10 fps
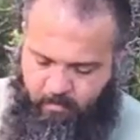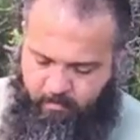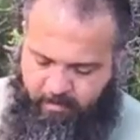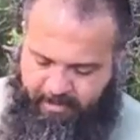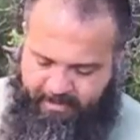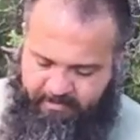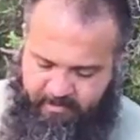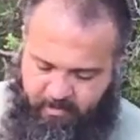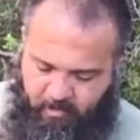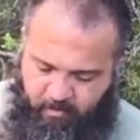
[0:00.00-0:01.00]

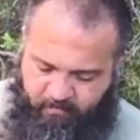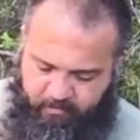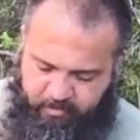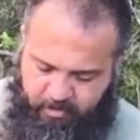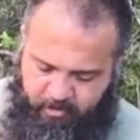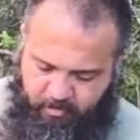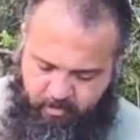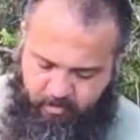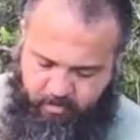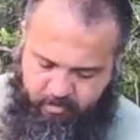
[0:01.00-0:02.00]
plastic overshot
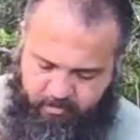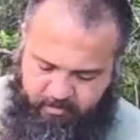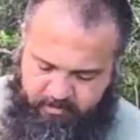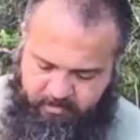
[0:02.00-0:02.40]
card, and